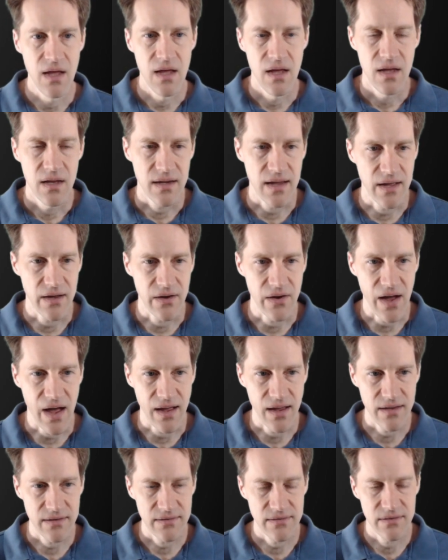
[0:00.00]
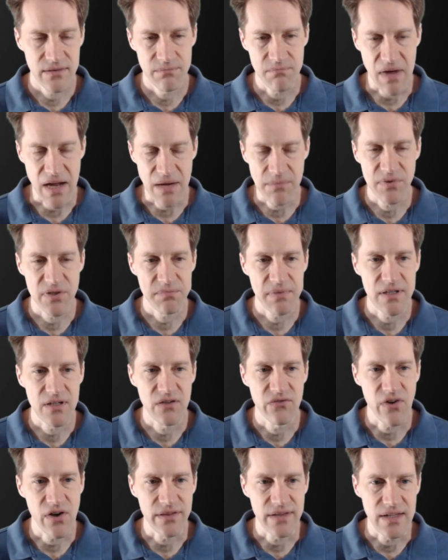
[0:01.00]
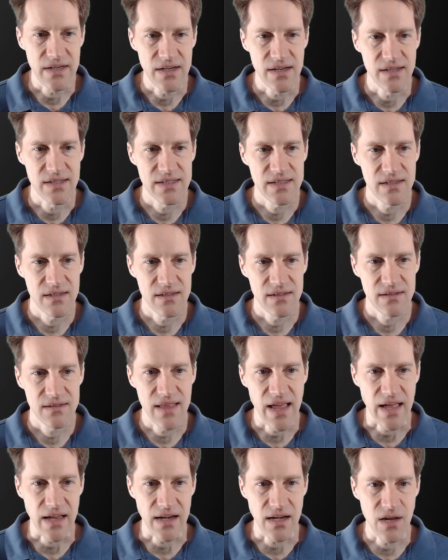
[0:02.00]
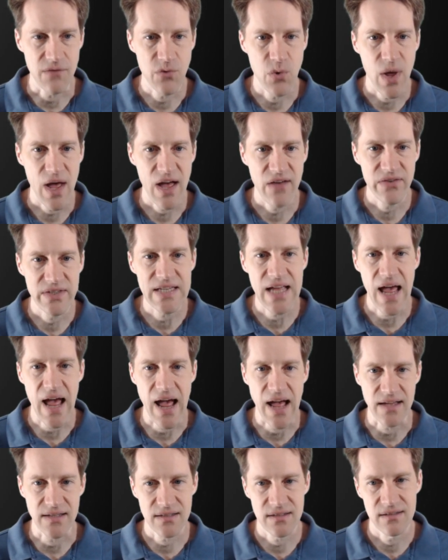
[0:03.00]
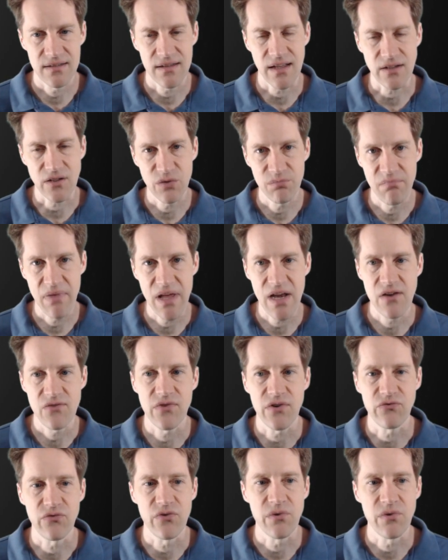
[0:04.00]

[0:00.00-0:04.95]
Now, my perspective on that is that if you have a task that could benefit from